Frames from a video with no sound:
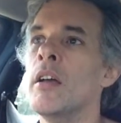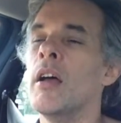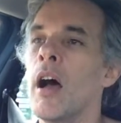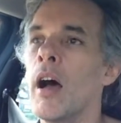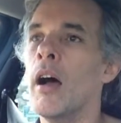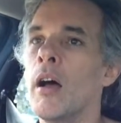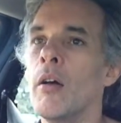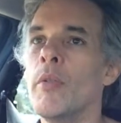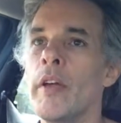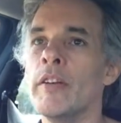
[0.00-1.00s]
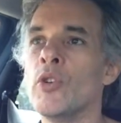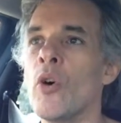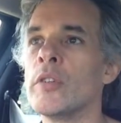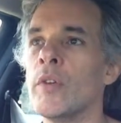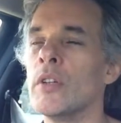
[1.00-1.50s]
uh they're in
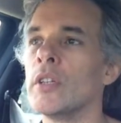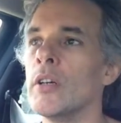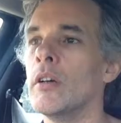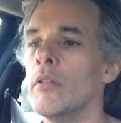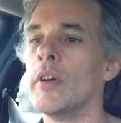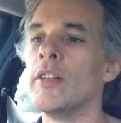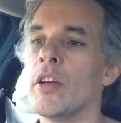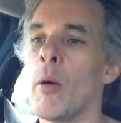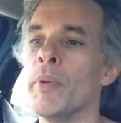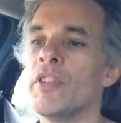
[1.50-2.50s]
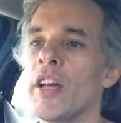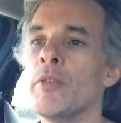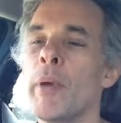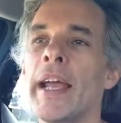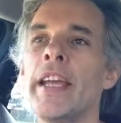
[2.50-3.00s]
talks for, to reach a
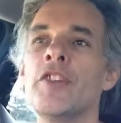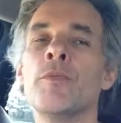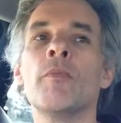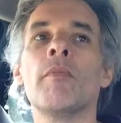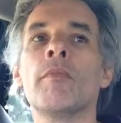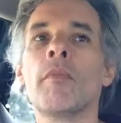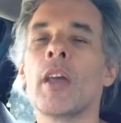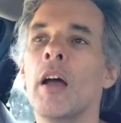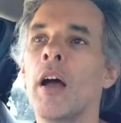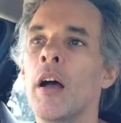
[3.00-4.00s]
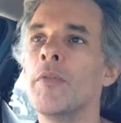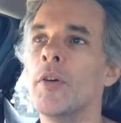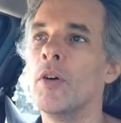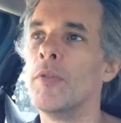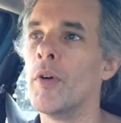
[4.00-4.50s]
compensation package uh,
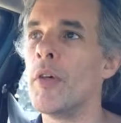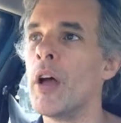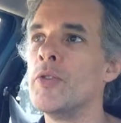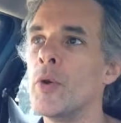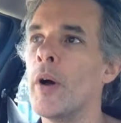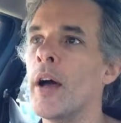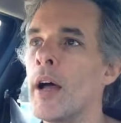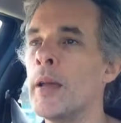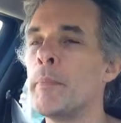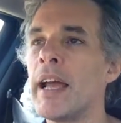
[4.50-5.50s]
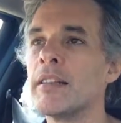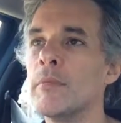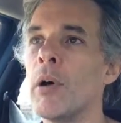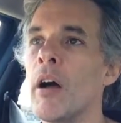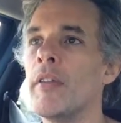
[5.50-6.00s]
for for those who are
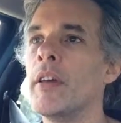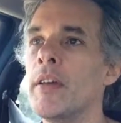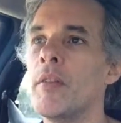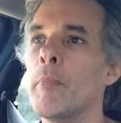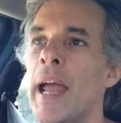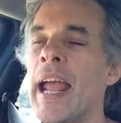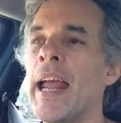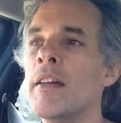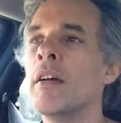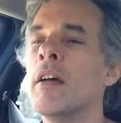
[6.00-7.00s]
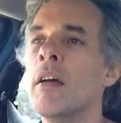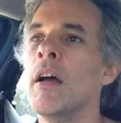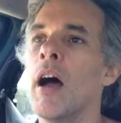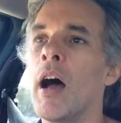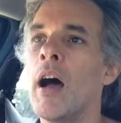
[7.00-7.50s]
impacted by the the
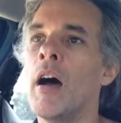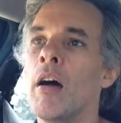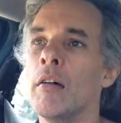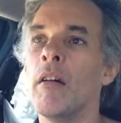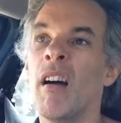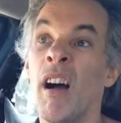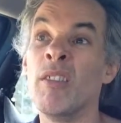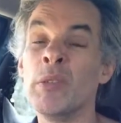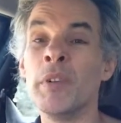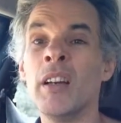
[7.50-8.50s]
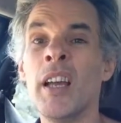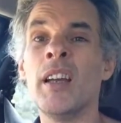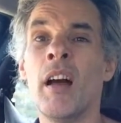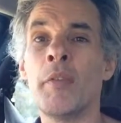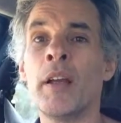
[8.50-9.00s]
ban.
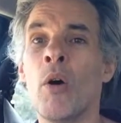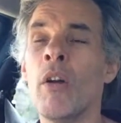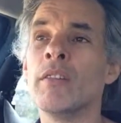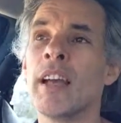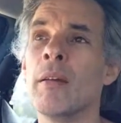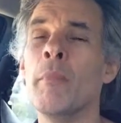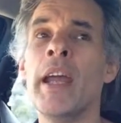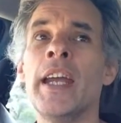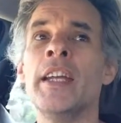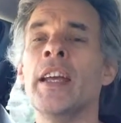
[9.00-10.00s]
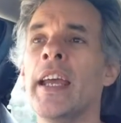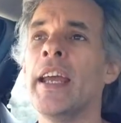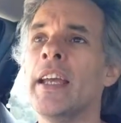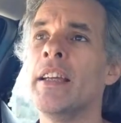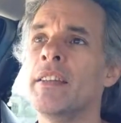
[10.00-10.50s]
ultimately, I think all it's going to mean
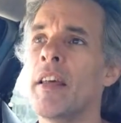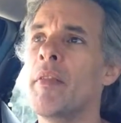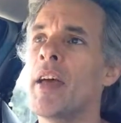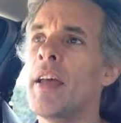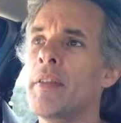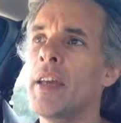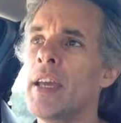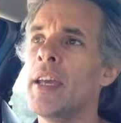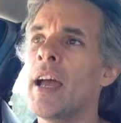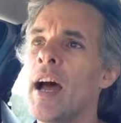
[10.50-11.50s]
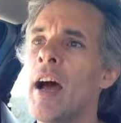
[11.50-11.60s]
is that the,